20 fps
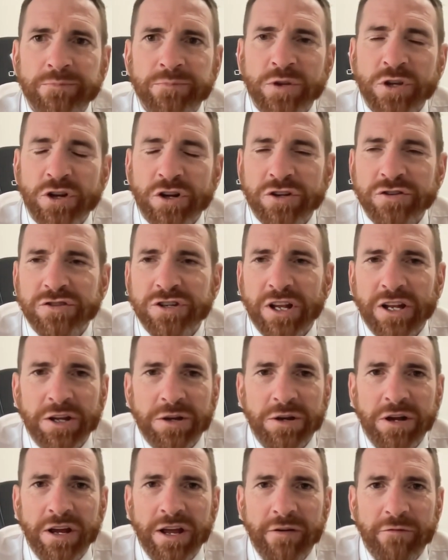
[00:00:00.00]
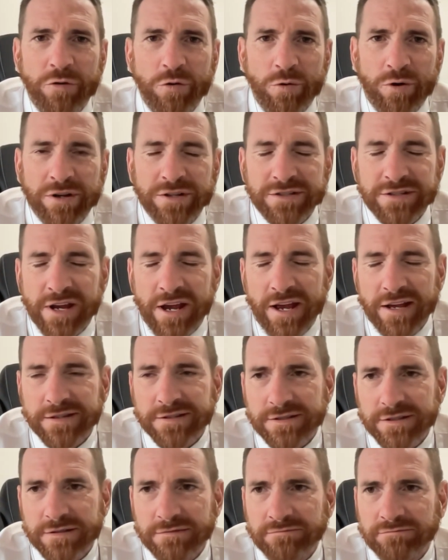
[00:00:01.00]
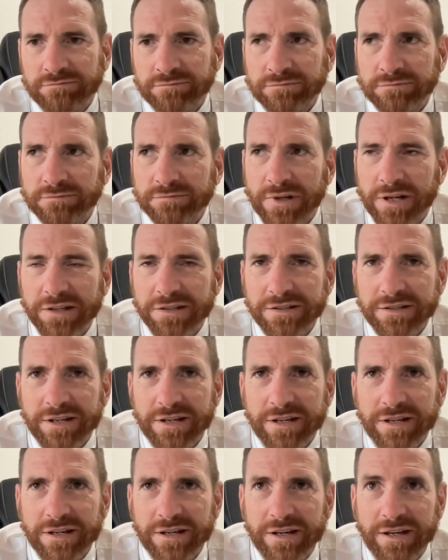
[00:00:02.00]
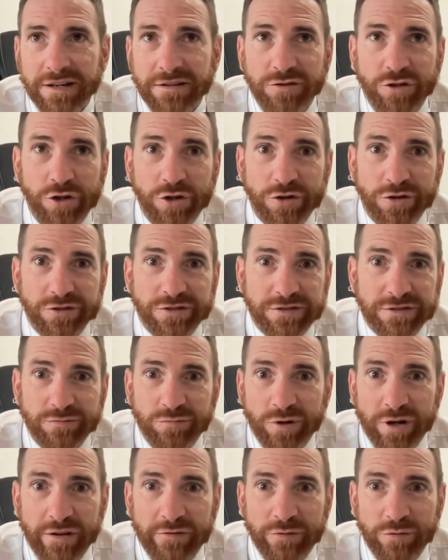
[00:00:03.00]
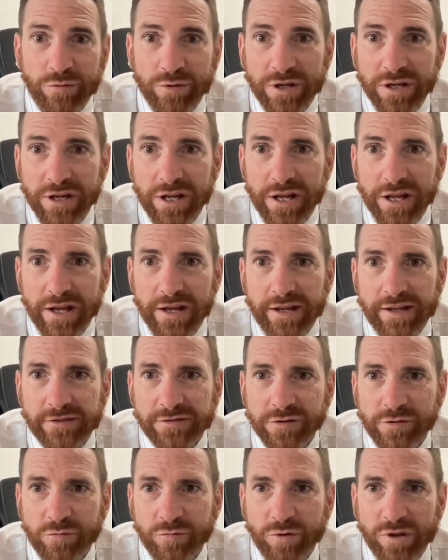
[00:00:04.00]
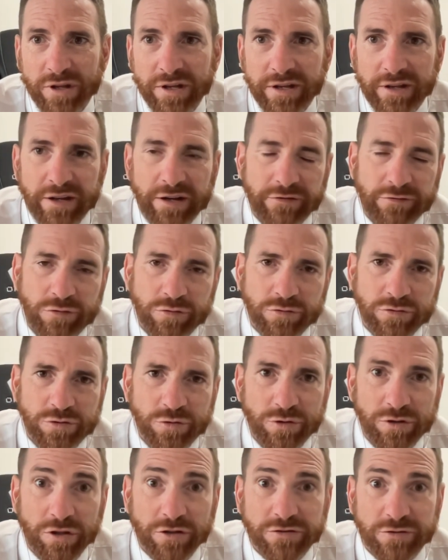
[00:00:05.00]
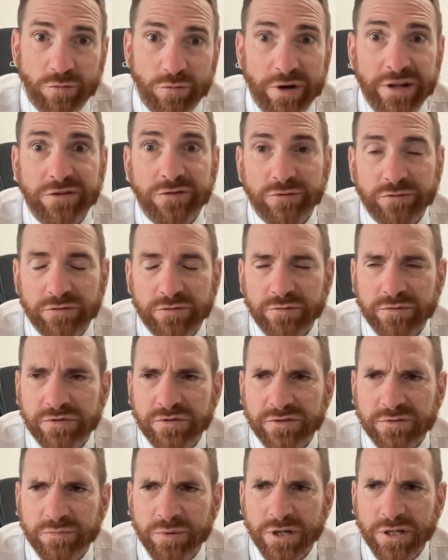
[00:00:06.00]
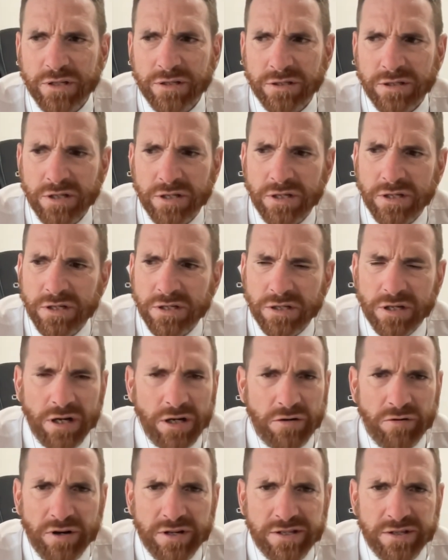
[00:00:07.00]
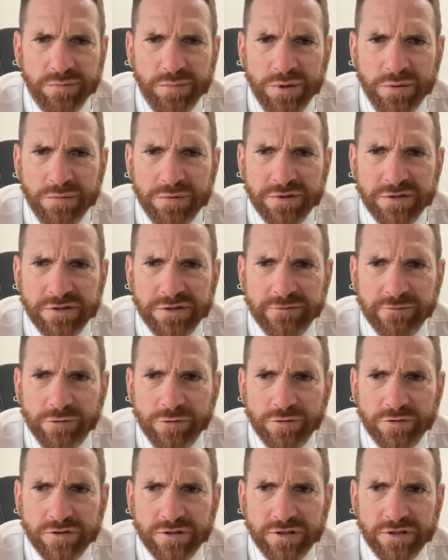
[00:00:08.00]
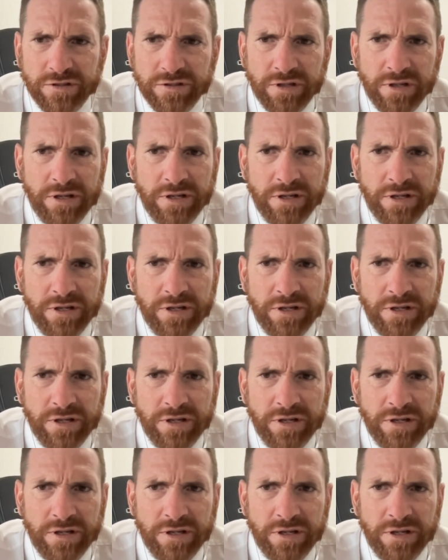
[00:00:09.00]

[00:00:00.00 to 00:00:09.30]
you know selling everyone's house and and uh, and units, whatever we can get our hands on, really, and then of course doing lots of rentals, which has been a crazy big business for us. And